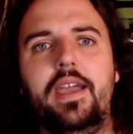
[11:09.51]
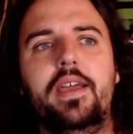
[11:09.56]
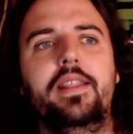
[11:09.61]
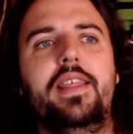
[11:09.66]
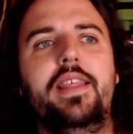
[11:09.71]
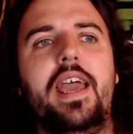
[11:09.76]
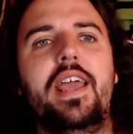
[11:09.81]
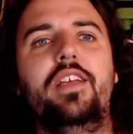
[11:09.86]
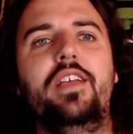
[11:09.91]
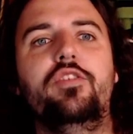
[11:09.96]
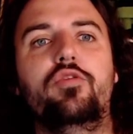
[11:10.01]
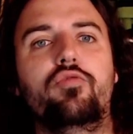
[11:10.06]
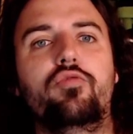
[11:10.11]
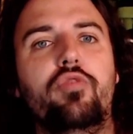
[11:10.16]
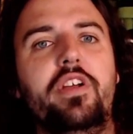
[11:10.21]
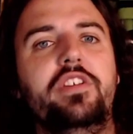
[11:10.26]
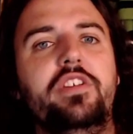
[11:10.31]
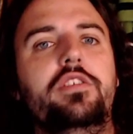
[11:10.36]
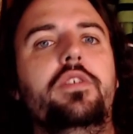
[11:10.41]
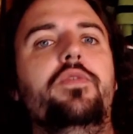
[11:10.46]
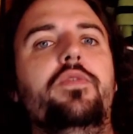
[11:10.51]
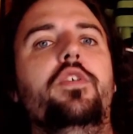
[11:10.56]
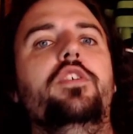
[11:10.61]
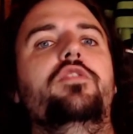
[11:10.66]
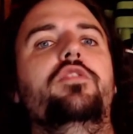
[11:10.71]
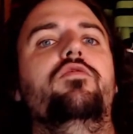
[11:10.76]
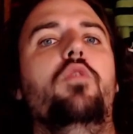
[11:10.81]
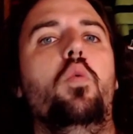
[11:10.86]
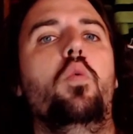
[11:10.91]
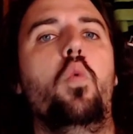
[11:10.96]
that is risk
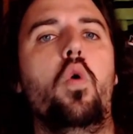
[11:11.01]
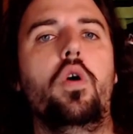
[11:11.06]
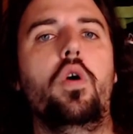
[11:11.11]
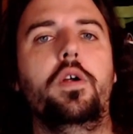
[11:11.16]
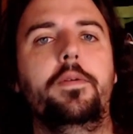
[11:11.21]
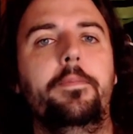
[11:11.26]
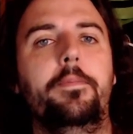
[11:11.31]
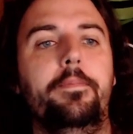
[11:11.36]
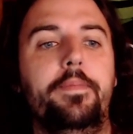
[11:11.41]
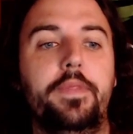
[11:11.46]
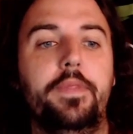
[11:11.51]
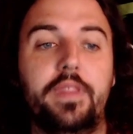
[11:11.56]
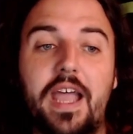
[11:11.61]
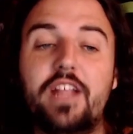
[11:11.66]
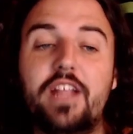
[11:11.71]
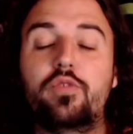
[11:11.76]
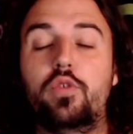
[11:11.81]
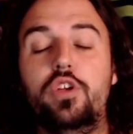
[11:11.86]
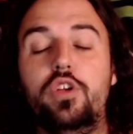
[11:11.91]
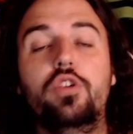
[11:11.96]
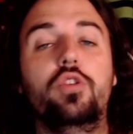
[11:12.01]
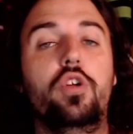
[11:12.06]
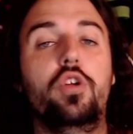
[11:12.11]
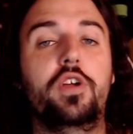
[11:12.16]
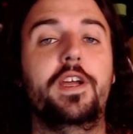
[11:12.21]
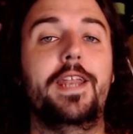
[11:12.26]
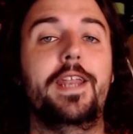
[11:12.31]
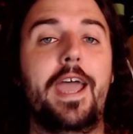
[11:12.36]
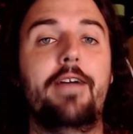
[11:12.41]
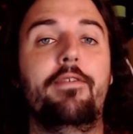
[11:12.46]
versus reward. That's what you're
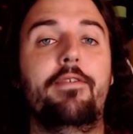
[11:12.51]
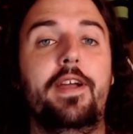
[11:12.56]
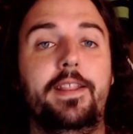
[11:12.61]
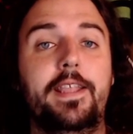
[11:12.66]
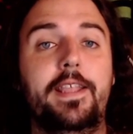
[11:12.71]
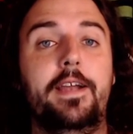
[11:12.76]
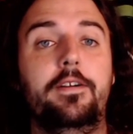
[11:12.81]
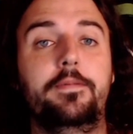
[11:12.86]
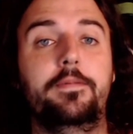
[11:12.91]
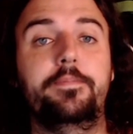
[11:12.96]
looking at right there.